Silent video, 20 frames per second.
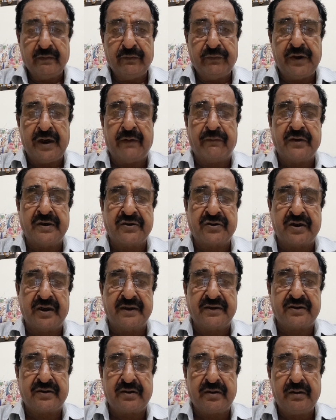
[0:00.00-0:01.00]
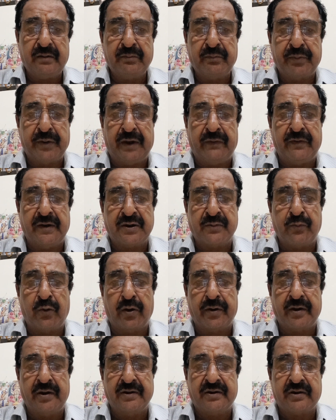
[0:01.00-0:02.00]
We have discussed previous
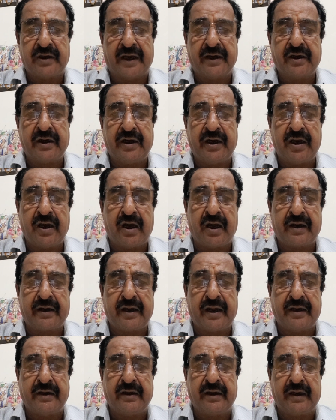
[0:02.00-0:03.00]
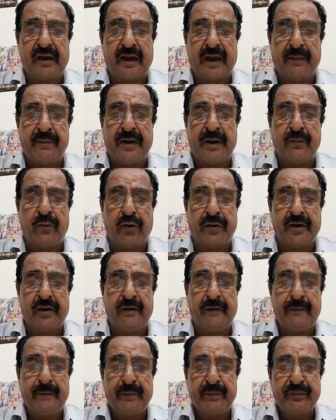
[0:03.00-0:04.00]
models like AR and MA
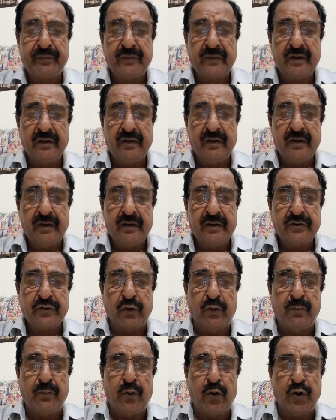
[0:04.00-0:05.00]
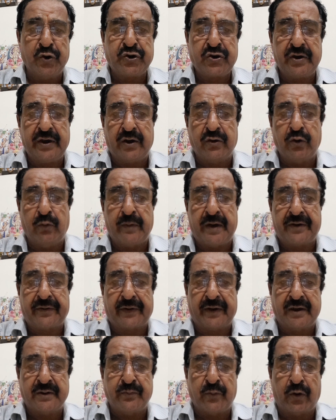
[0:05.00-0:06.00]
model. So most
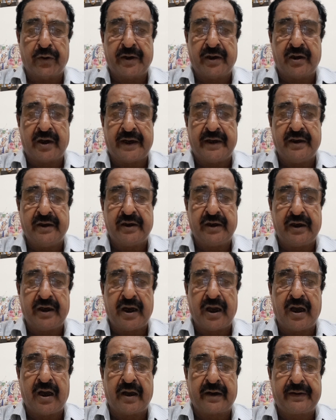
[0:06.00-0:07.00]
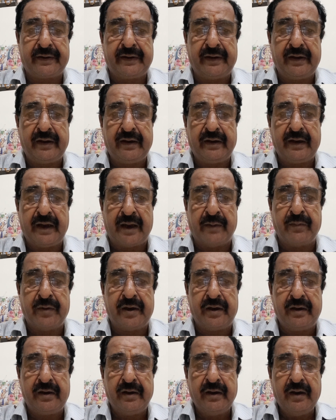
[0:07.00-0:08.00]
econometrics model like AR,
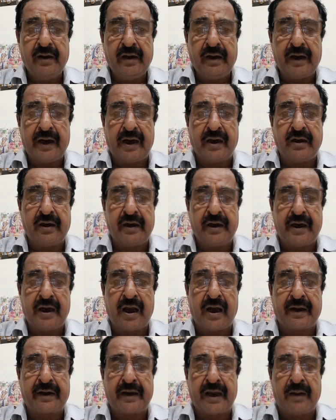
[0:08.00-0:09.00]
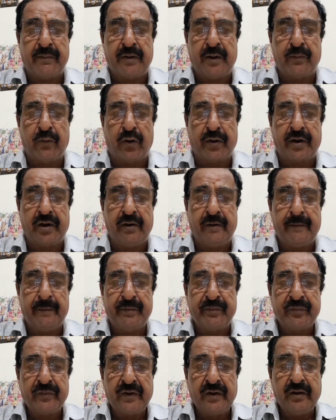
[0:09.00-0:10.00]
MA and AR-MA model
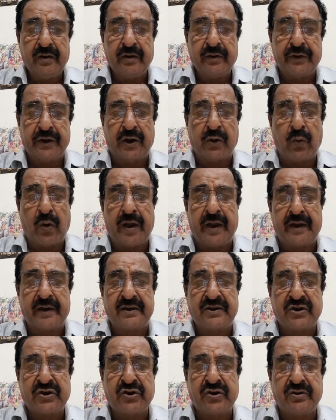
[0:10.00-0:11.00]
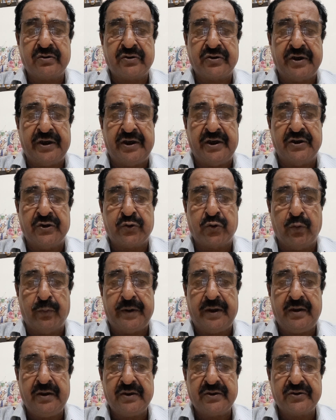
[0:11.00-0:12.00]
requires series to
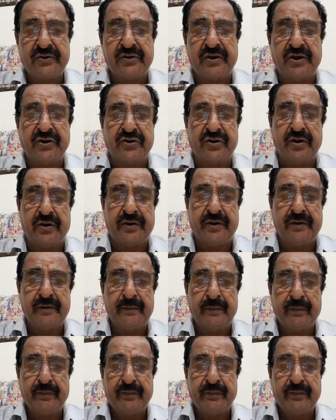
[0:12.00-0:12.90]
be stationary,